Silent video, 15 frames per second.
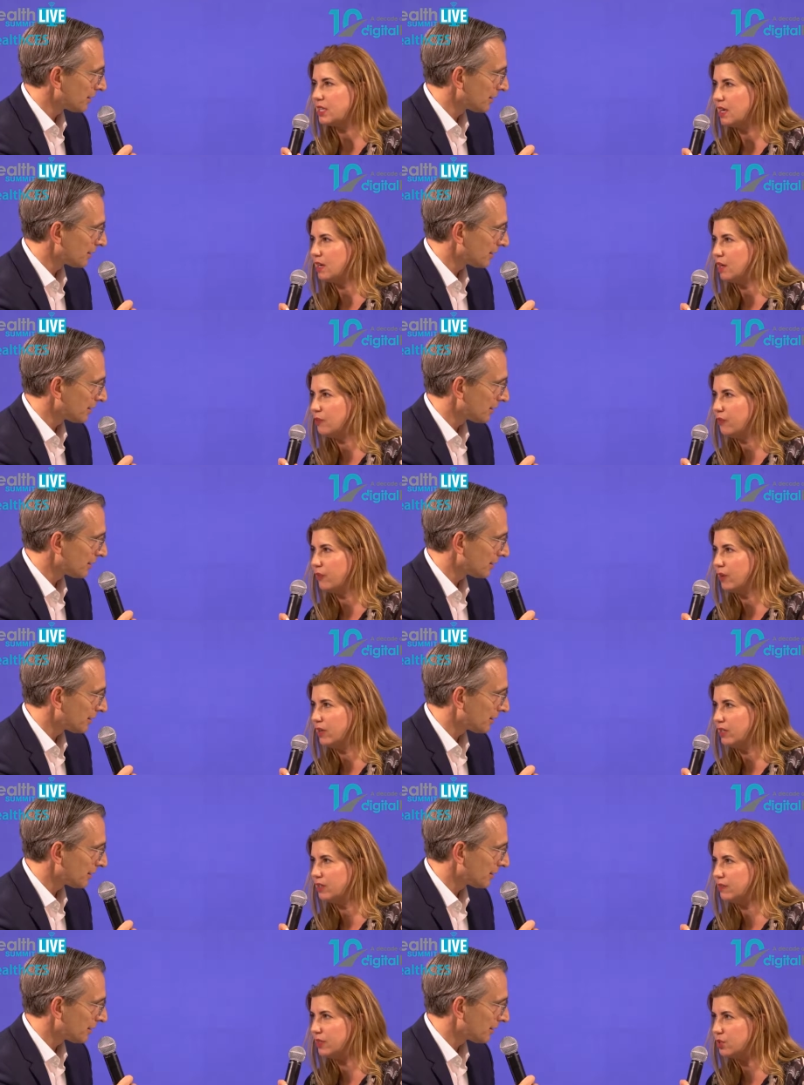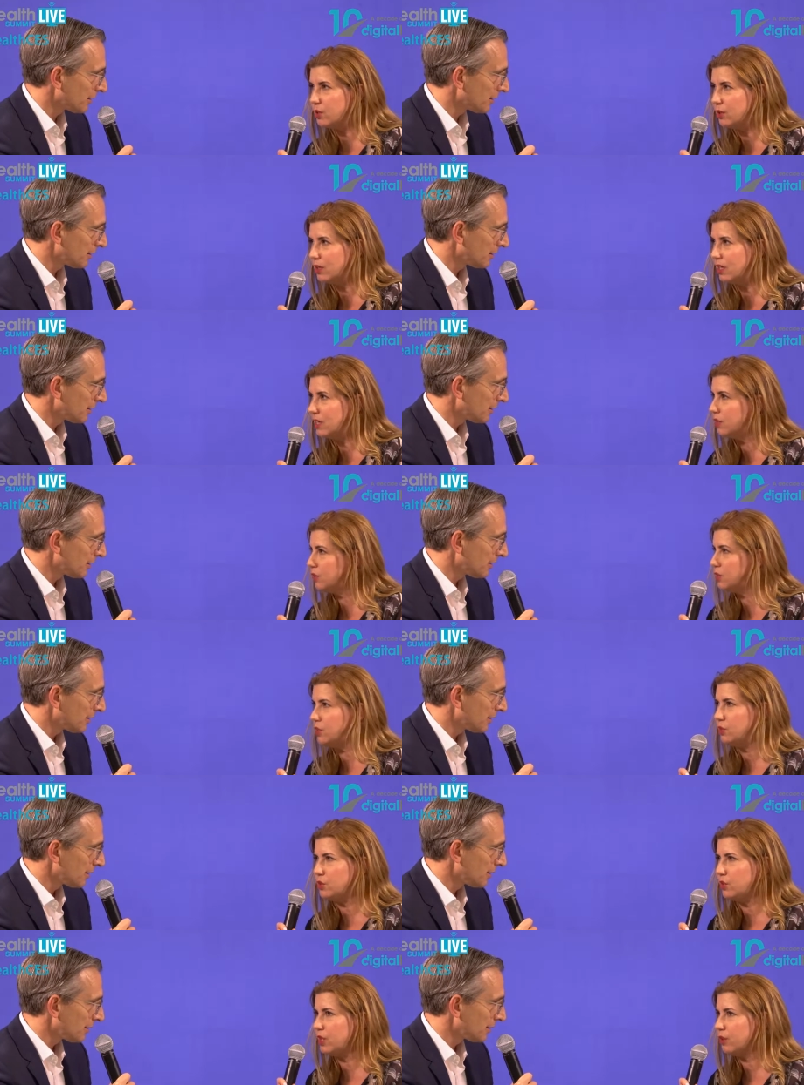Speaker 1: sign up for individually, or do
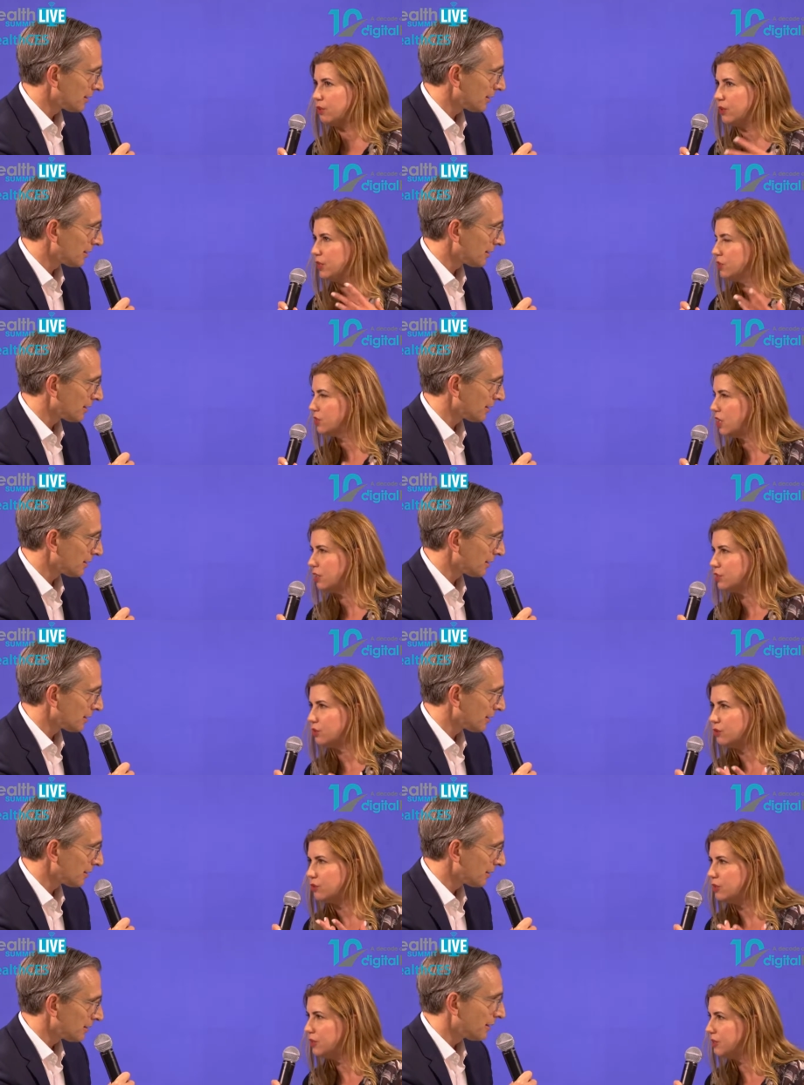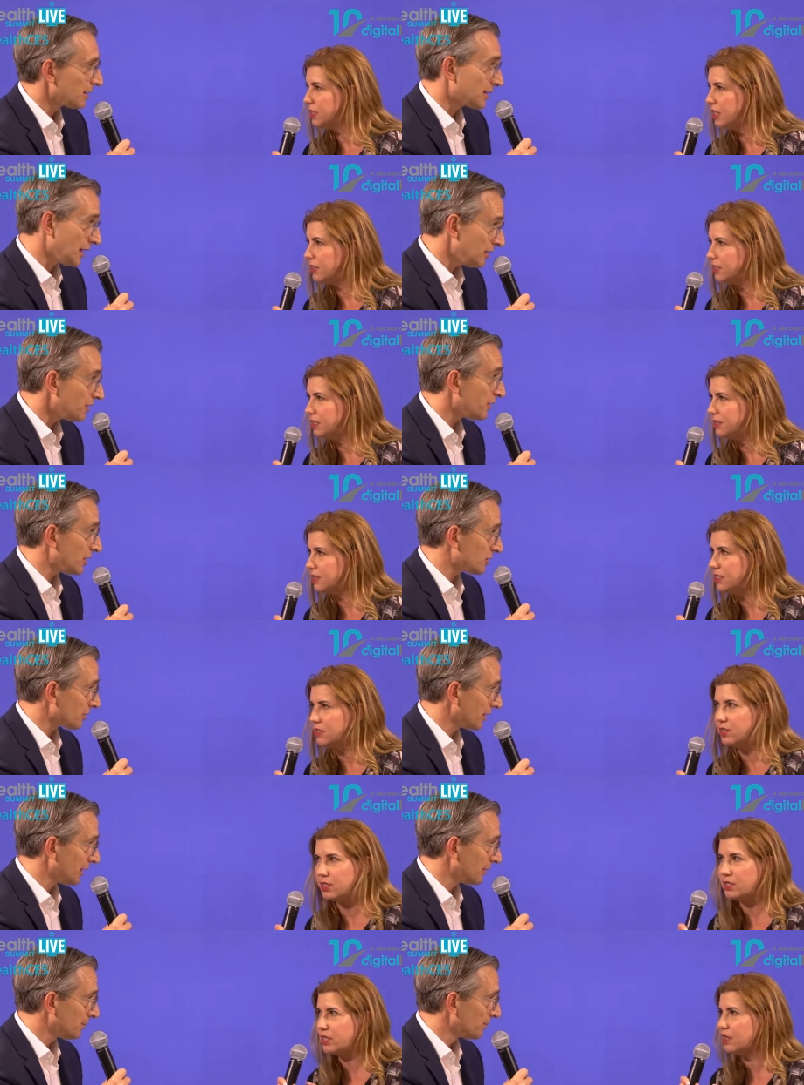you do it through your doctor, through your
Speaker 2: it's dentist?
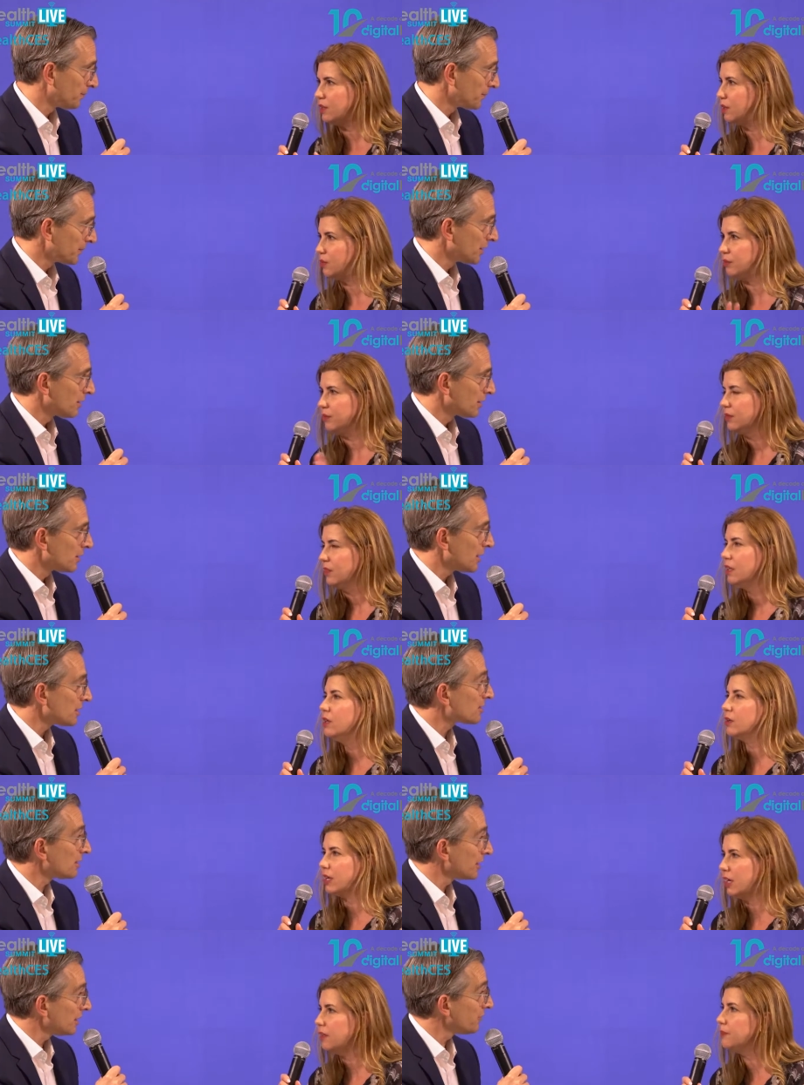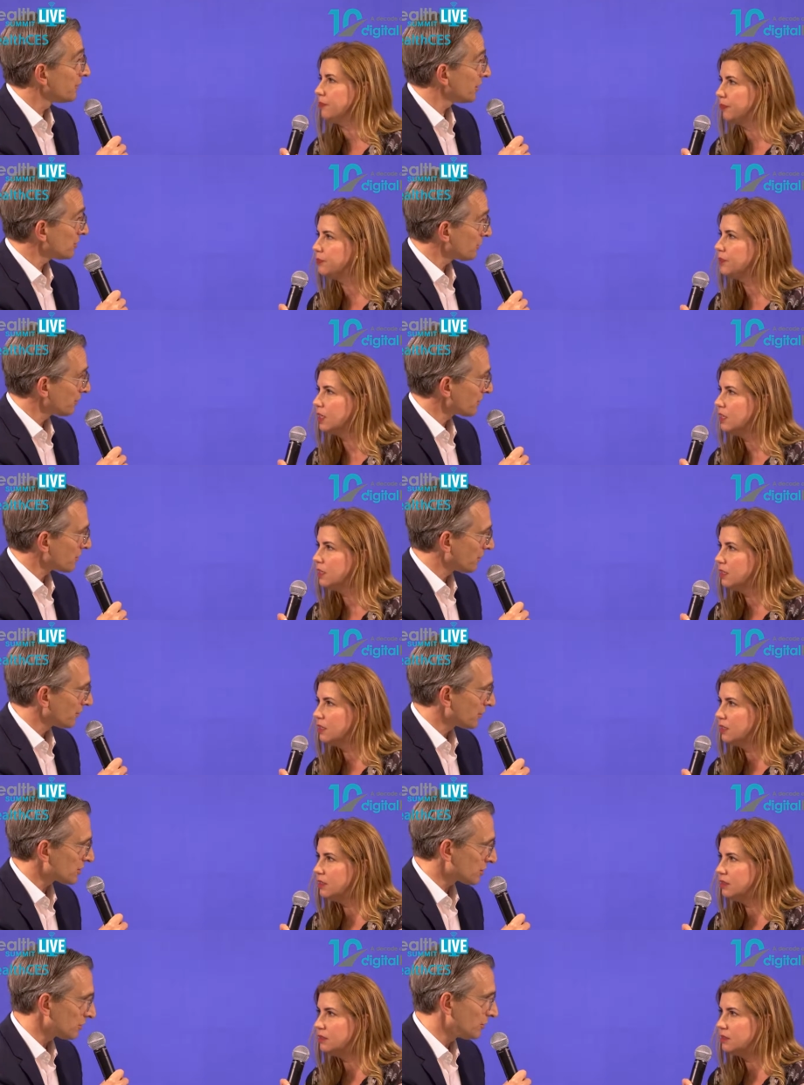Individually. It's individually. It's okay. an individual
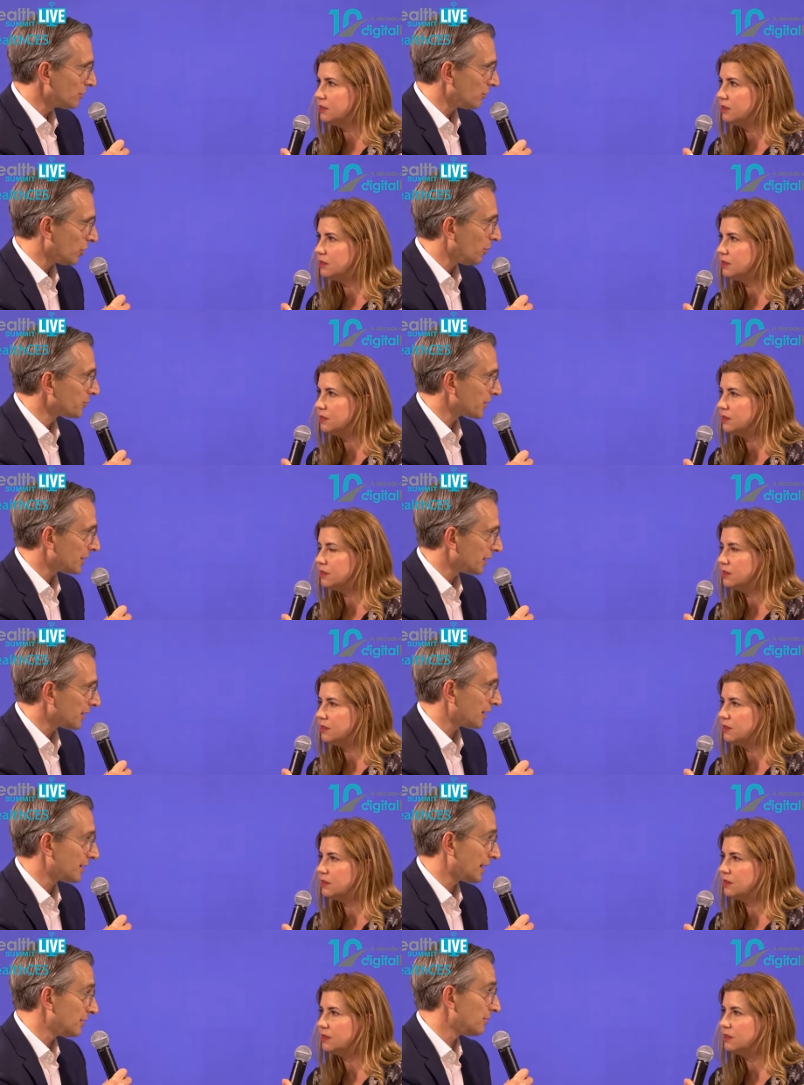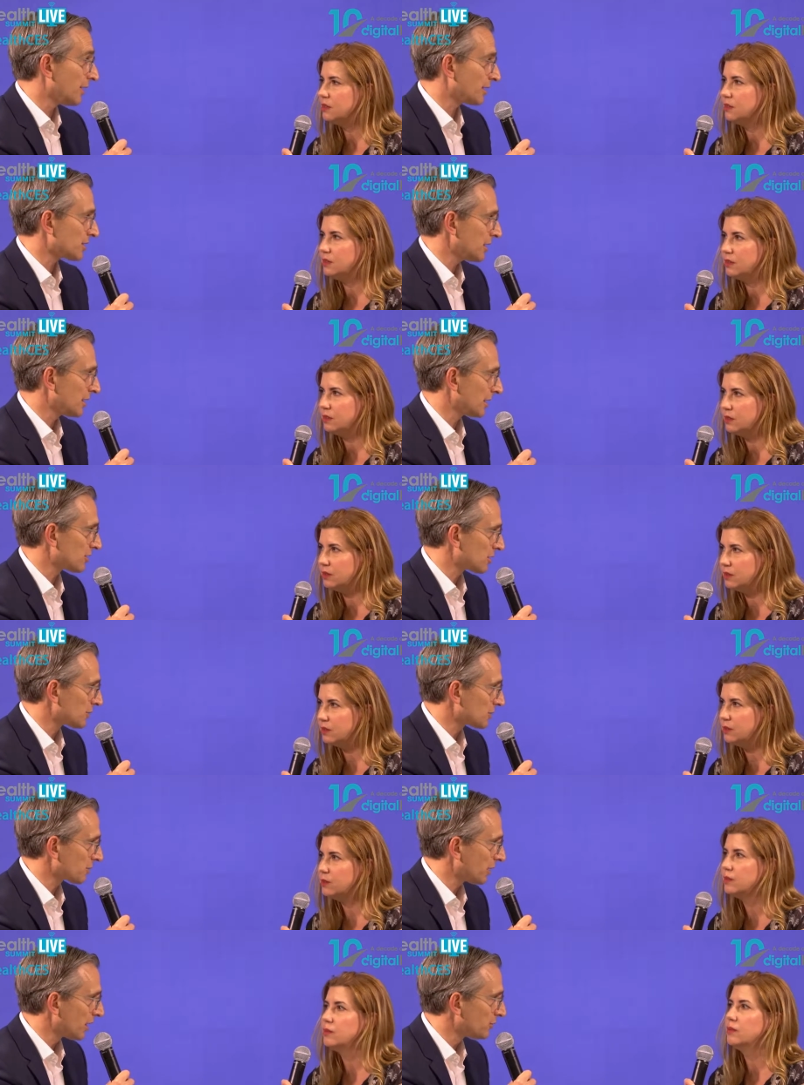service, so you opt in, and then you actually can
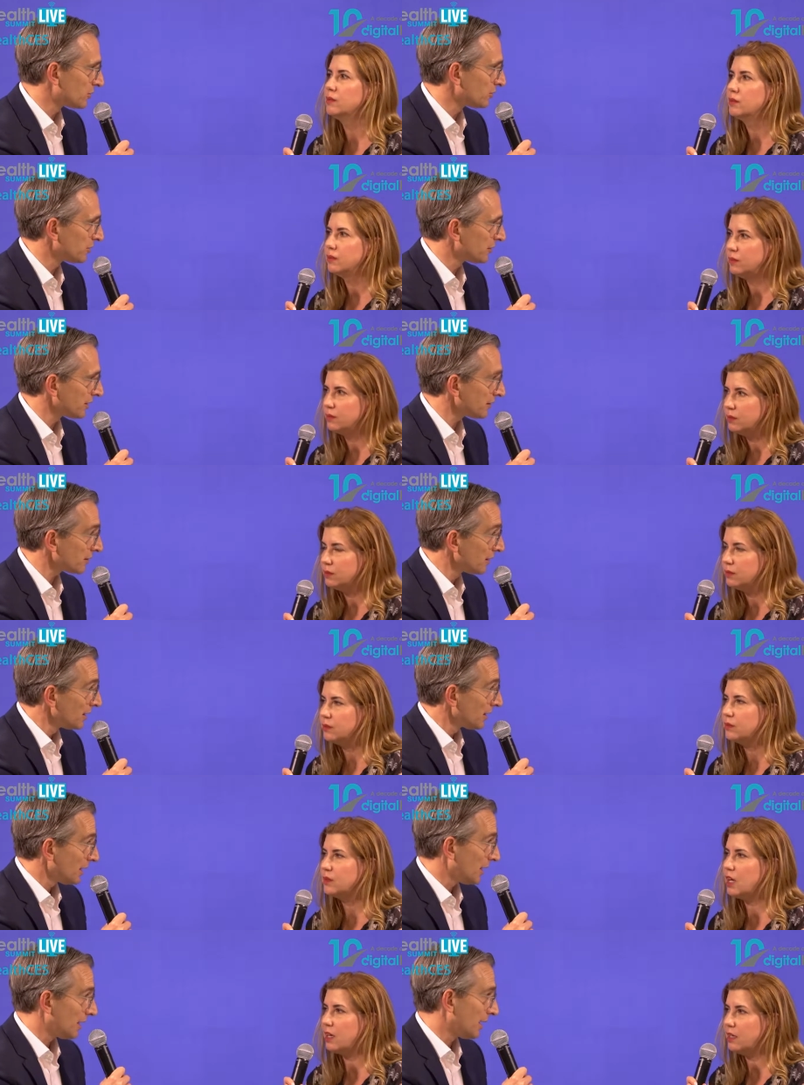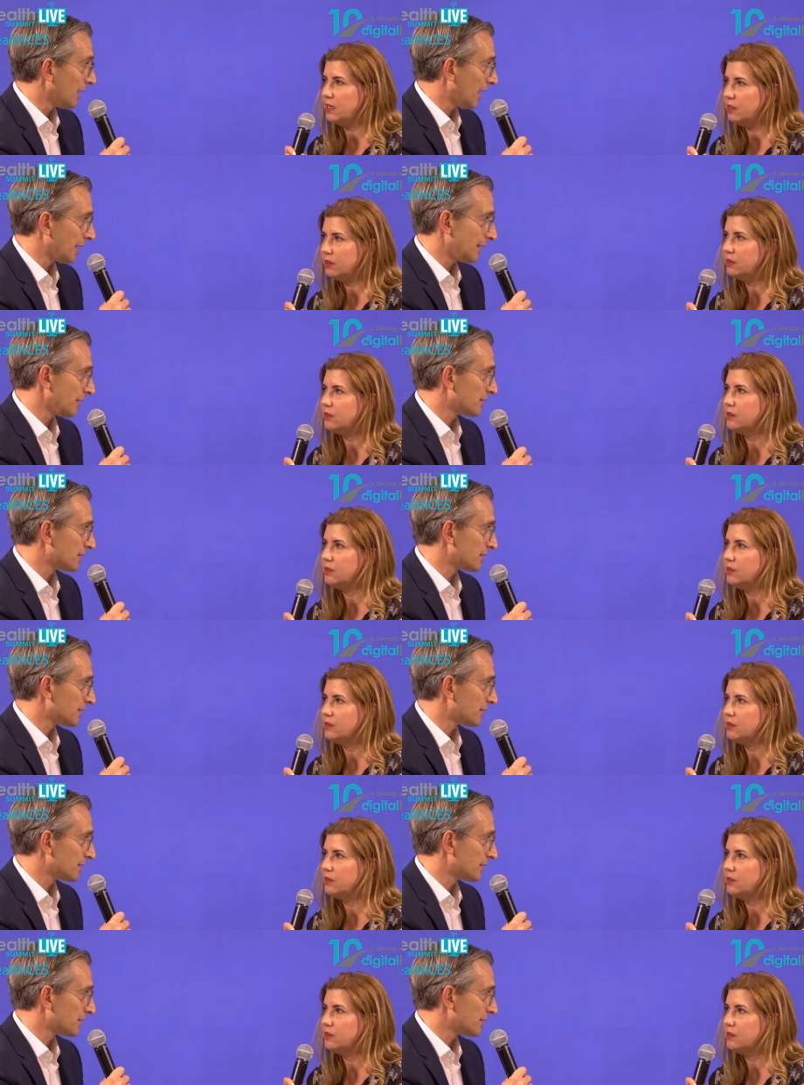subscribe to it.
Speaker 1: Got uh, it. And